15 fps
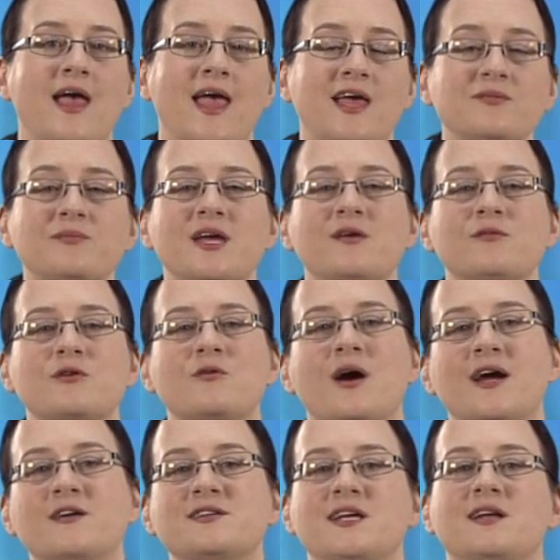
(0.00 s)
and may
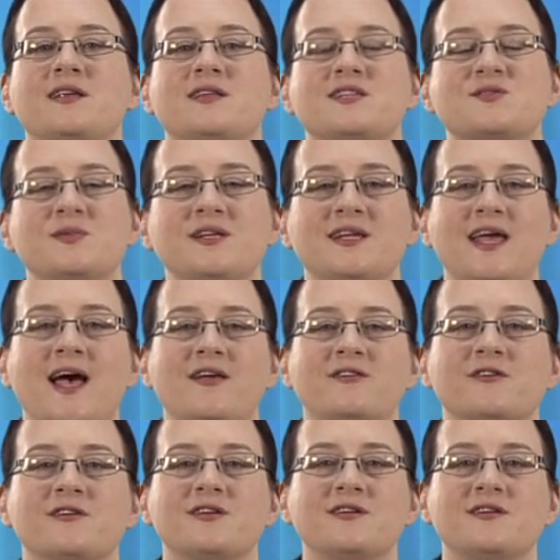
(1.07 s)
require data that's been
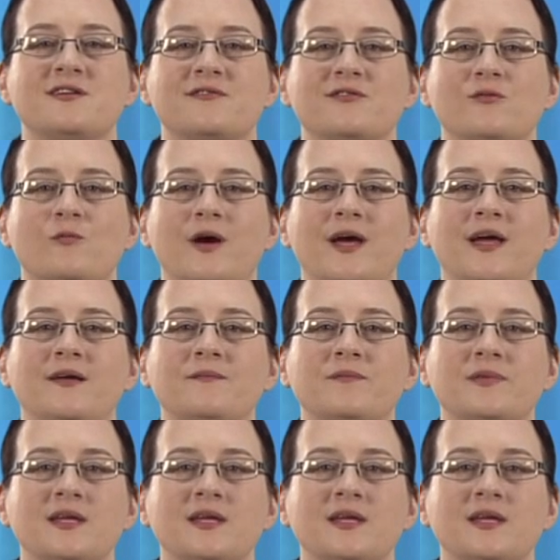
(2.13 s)
gathered in a different way.